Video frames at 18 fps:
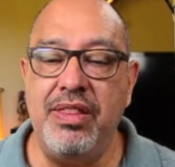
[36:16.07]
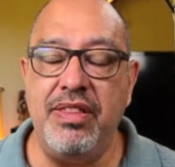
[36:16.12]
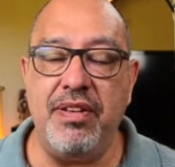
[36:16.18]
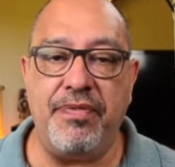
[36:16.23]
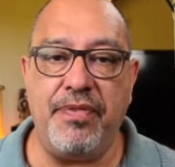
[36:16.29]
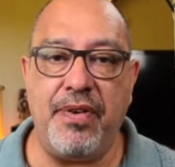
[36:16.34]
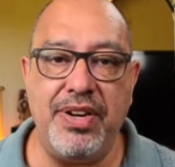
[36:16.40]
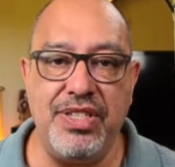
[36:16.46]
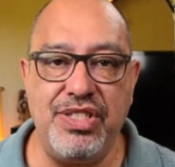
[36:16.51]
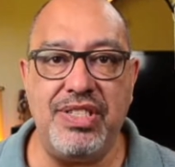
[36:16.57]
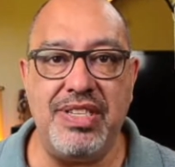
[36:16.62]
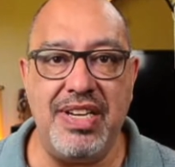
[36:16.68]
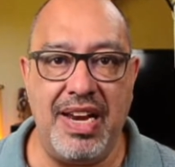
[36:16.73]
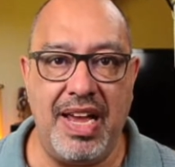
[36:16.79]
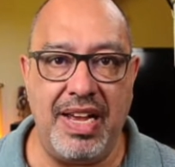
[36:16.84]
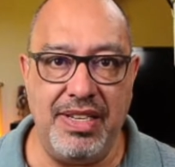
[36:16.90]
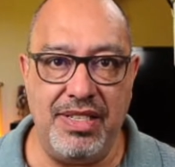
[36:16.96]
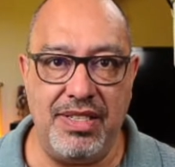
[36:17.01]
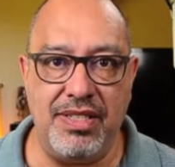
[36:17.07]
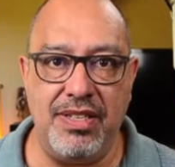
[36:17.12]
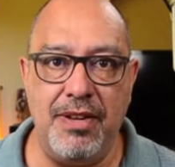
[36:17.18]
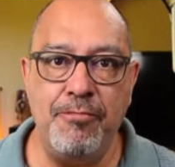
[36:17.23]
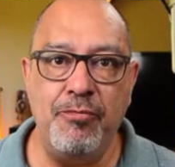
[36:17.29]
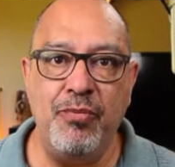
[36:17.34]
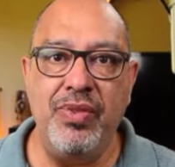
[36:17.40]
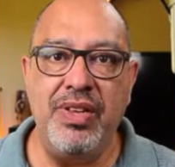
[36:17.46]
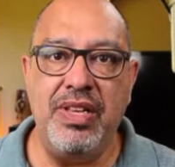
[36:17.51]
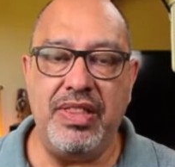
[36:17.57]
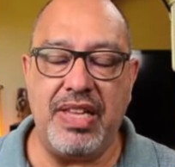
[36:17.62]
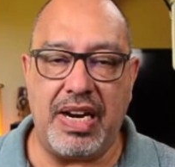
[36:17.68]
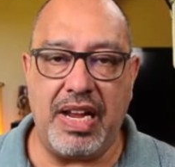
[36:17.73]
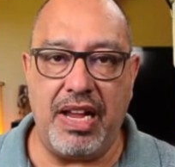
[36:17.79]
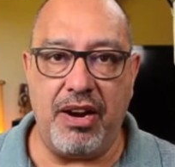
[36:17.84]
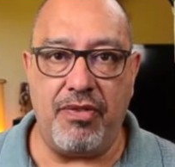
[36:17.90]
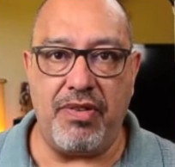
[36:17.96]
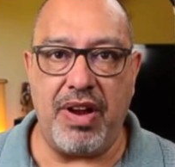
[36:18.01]
The first night
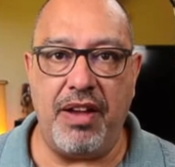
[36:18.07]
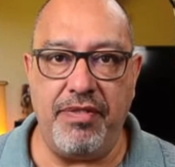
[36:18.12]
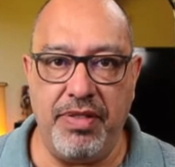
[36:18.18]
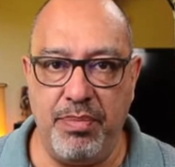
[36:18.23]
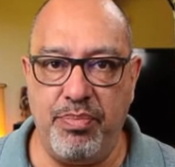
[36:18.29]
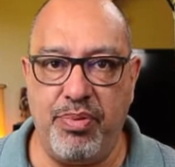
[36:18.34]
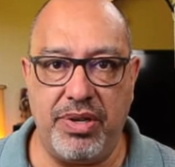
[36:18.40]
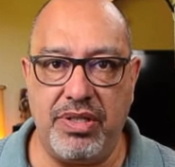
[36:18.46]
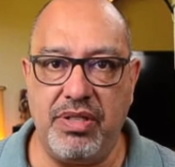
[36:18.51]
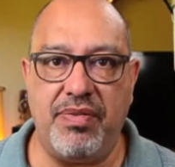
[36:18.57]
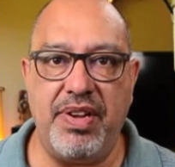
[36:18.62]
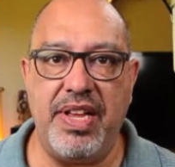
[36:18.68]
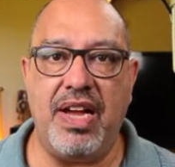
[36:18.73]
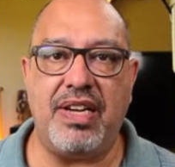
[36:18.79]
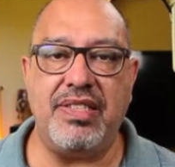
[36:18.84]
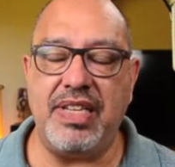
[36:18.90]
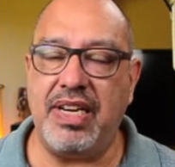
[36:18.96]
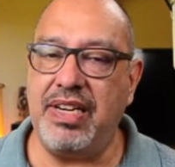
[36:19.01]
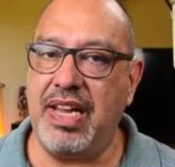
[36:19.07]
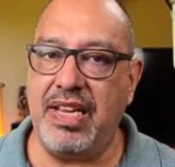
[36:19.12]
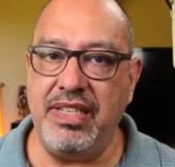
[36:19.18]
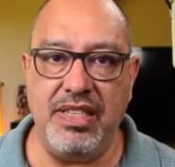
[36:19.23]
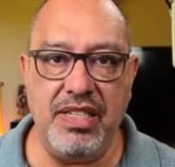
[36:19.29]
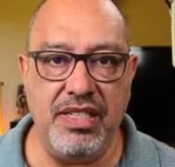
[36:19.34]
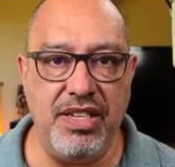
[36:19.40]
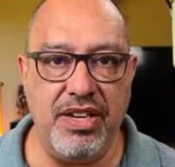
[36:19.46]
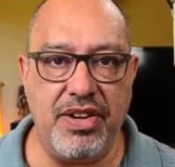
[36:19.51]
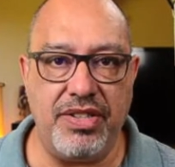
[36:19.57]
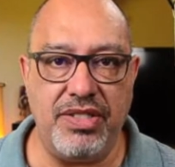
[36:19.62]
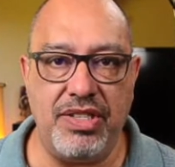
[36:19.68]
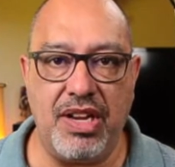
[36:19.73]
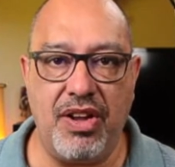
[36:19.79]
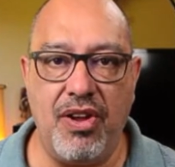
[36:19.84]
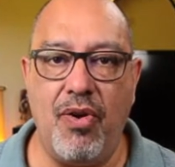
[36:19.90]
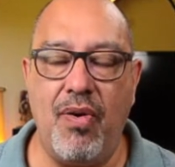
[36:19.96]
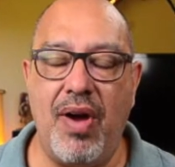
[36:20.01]
that I arrived in Puerto Vallarta 19 years
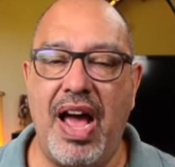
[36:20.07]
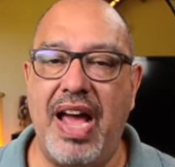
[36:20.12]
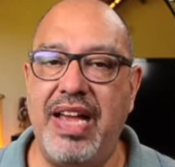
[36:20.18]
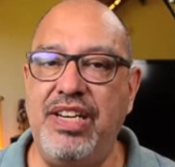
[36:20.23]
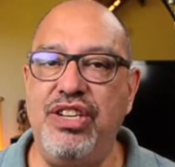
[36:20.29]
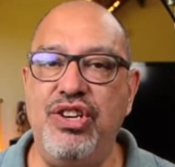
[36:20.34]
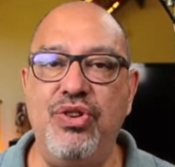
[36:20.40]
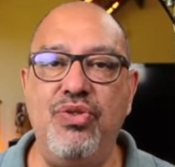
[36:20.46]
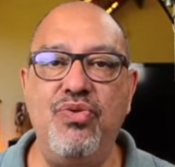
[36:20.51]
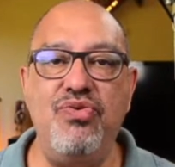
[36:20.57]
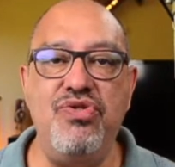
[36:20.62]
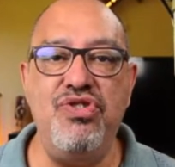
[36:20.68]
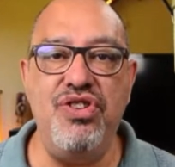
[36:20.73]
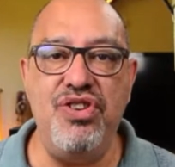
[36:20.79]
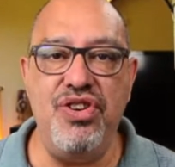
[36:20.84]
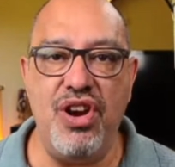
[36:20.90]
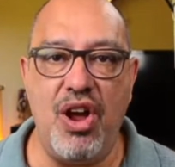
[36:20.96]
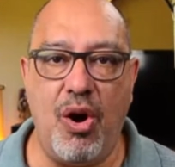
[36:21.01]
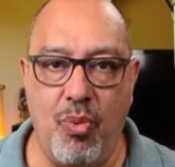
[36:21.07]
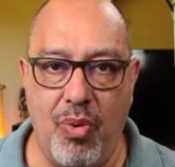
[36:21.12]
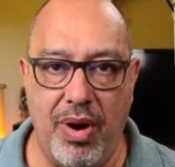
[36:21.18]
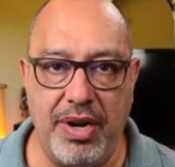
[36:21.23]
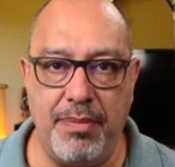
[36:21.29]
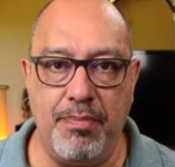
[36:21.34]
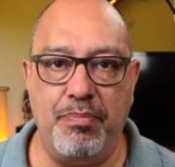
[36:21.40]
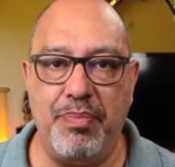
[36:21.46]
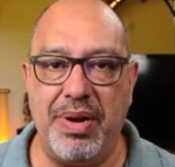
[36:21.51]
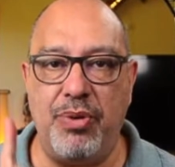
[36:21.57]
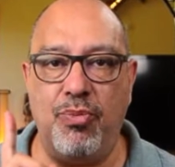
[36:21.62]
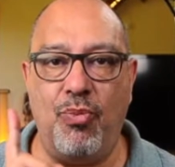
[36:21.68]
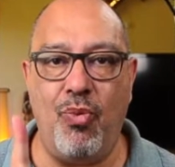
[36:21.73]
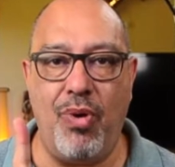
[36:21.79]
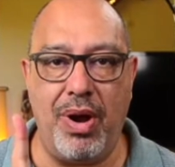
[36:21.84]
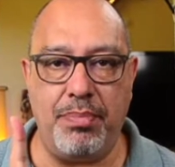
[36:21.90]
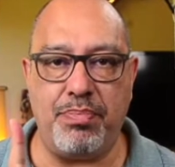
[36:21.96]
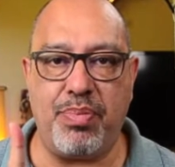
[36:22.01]
ago, I knew no one but
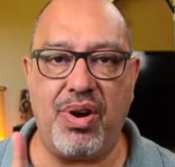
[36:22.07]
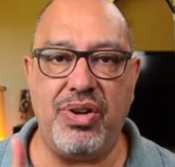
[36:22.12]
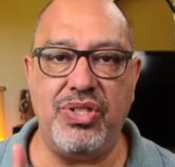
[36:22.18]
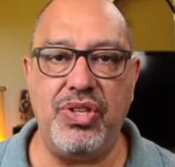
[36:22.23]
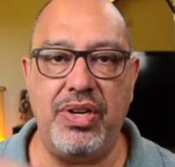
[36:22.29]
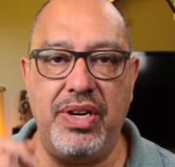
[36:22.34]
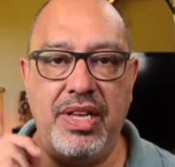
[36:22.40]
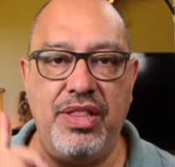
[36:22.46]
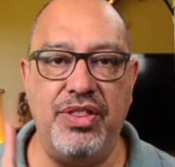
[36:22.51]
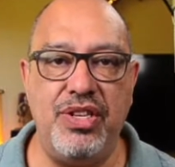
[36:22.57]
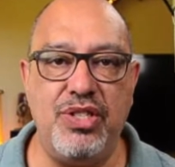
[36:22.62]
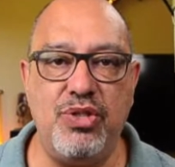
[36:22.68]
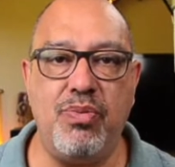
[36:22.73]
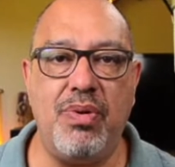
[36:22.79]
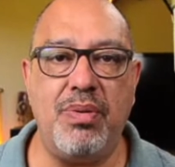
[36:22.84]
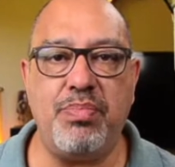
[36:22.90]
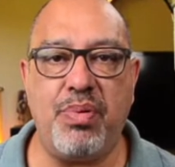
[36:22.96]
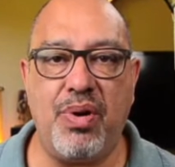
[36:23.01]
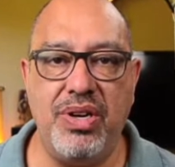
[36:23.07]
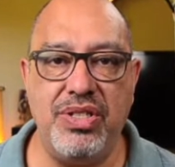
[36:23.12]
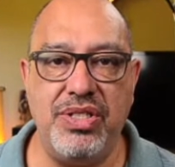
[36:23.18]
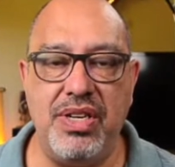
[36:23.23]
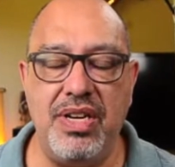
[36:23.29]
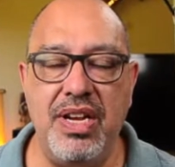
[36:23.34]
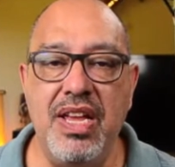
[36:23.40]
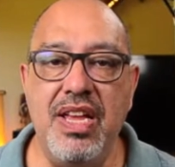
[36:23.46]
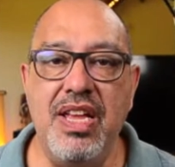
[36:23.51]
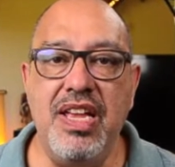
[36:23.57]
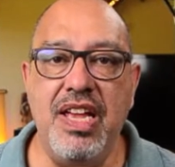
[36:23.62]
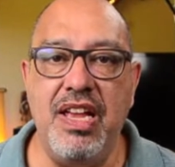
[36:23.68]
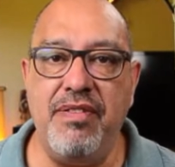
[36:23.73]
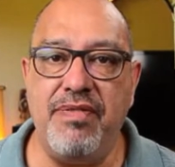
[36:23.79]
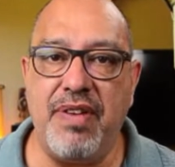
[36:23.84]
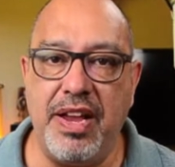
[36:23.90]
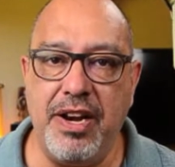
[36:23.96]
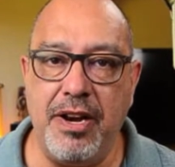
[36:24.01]
one person. And this one person
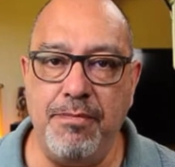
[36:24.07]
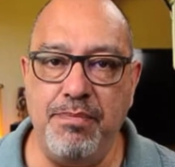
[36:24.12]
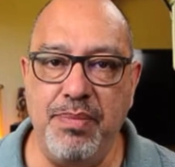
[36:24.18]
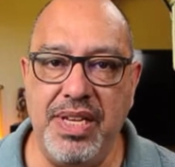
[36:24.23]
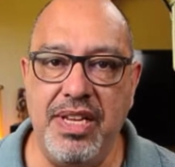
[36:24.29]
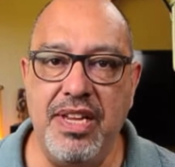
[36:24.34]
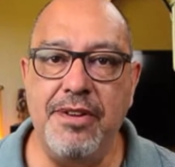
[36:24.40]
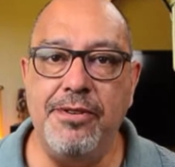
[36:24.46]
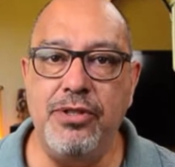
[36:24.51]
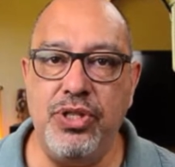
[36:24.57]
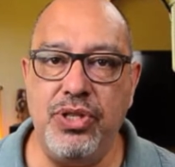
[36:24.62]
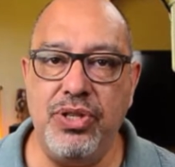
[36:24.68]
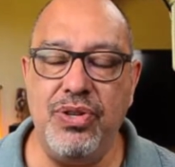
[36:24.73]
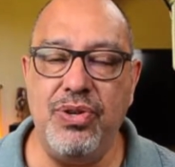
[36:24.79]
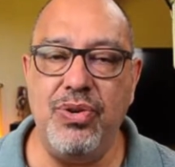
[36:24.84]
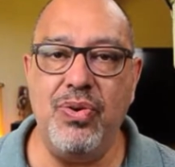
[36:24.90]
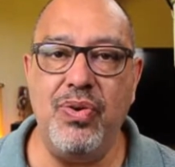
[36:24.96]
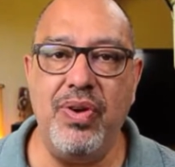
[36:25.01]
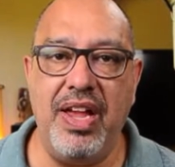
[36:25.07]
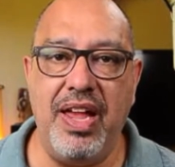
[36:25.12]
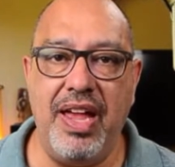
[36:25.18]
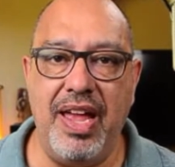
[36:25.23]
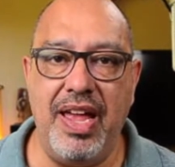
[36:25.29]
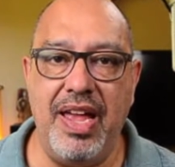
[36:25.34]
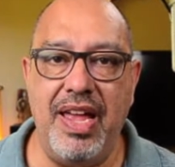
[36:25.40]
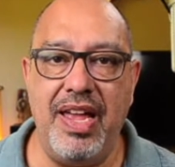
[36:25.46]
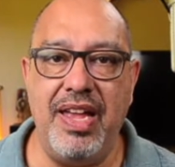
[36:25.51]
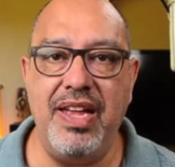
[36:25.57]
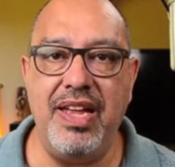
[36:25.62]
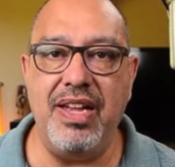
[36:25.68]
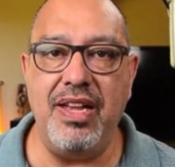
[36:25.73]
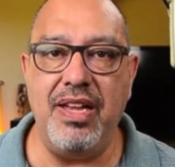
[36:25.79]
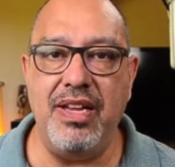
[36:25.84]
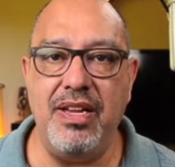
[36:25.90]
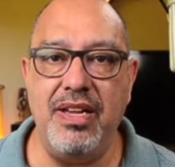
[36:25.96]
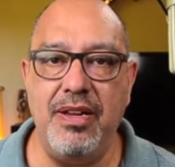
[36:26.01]
invited me to
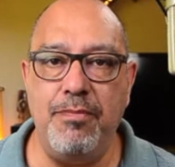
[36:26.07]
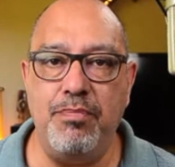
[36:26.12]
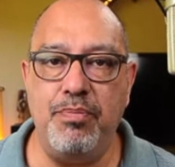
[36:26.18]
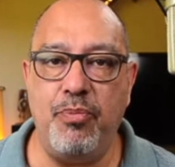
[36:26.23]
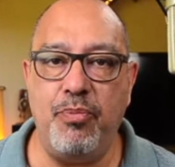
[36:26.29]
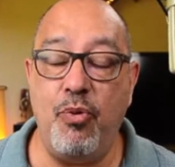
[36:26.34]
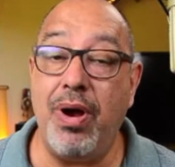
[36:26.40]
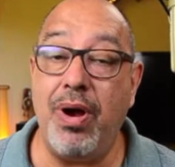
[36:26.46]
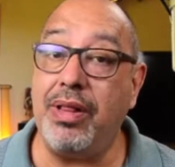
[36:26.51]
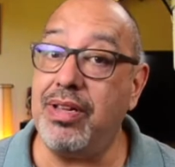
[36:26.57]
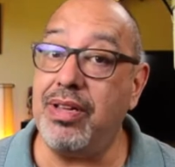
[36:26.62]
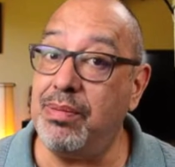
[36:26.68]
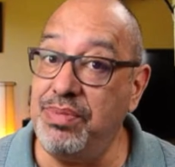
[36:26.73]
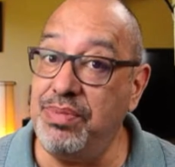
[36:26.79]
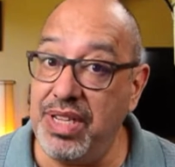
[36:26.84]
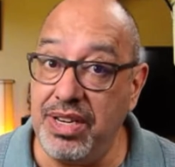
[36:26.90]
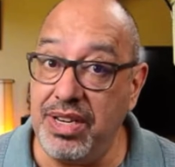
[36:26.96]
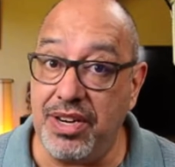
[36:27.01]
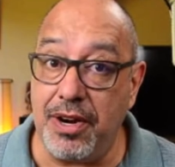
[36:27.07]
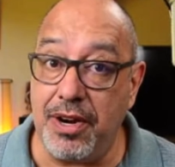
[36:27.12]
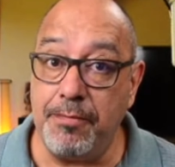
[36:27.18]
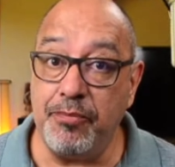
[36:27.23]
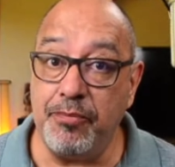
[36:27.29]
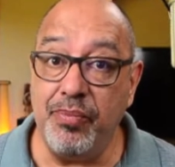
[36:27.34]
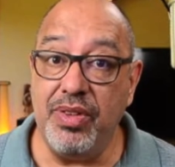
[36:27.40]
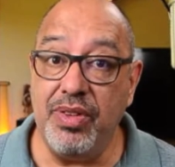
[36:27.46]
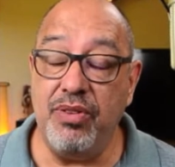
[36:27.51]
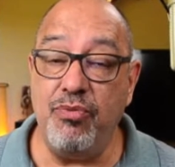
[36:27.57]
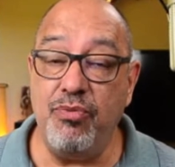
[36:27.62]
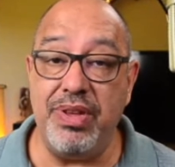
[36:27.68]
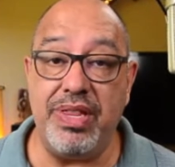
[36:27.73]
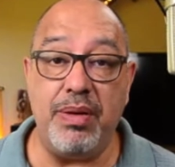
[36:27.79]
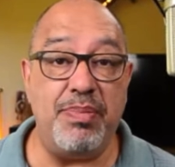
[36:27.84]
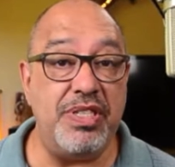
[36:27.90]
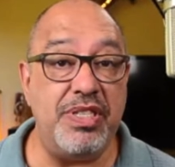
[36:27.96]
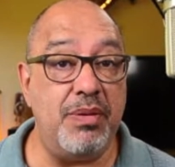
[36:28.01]
a welcome dinner
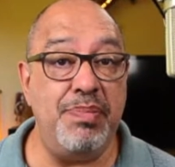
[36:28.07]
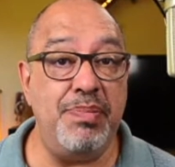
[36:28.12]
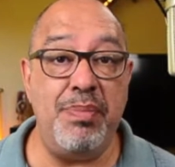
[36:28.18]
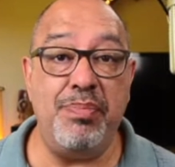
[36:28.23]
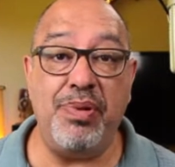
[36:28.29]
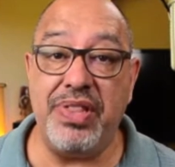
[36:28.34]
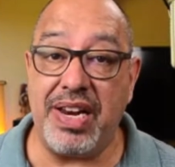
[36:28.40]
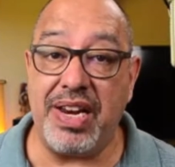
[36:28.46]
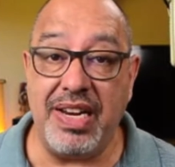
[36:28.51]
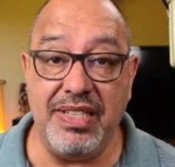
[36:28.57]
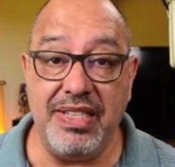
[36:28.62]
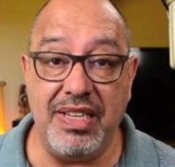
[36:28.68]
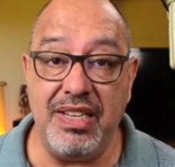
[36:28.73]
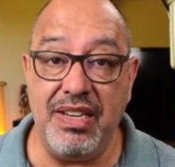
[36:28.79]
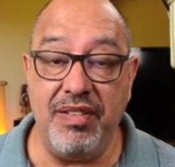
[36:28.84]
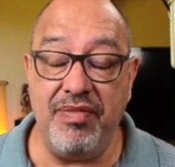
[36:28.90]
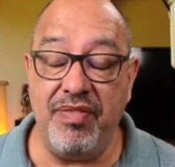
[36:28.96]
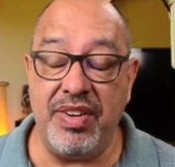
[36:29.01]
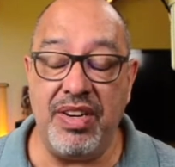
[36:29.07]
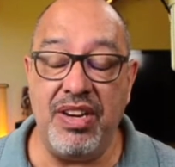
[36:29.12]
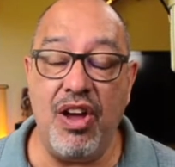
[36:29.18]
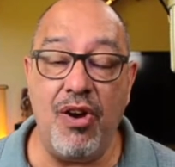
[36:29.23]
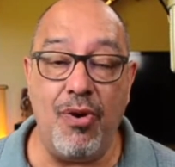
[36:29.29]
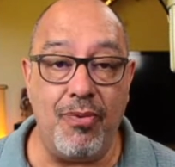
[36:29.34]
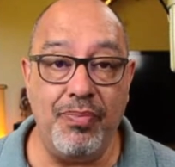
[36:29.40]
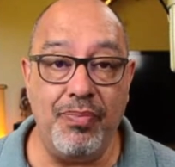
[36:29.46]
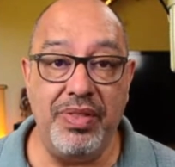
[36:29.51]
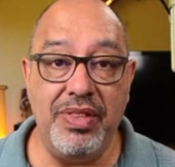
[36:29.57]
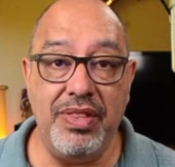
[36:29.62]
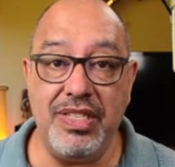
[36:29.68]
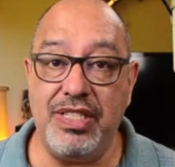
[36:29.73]
with a bunch of people that I didn't even know.